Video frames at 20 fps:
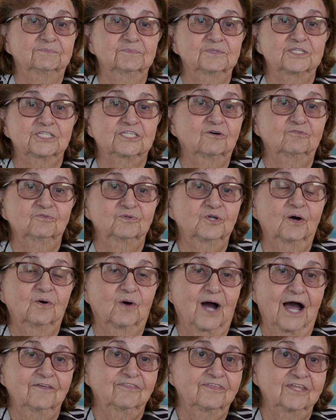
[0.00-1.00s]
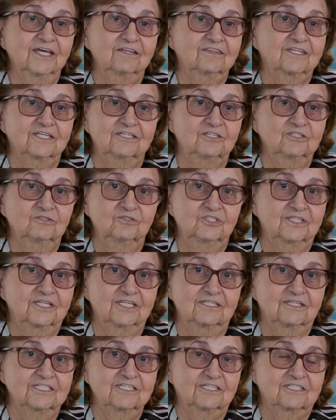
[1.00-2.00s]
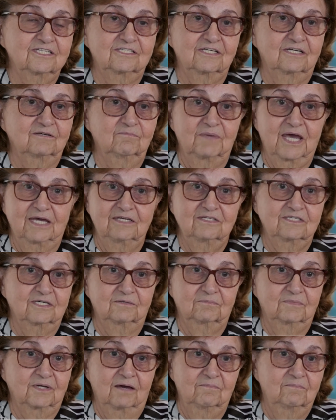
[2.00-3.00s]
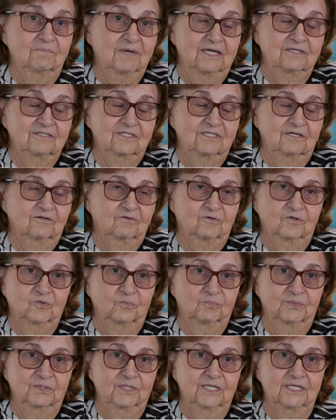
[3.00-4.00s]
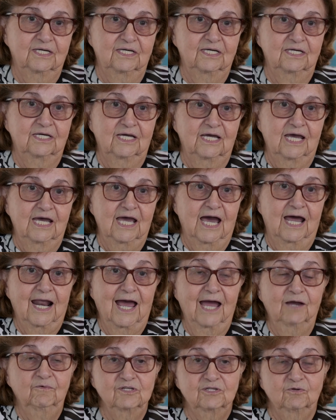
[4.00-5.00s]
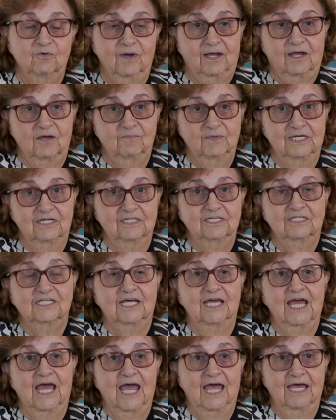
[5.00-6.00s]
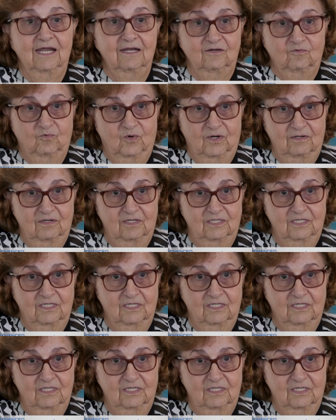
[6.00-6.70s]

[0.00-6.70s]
So no, I think that this is an amazing, amazing group. And I would recommend it to anyone.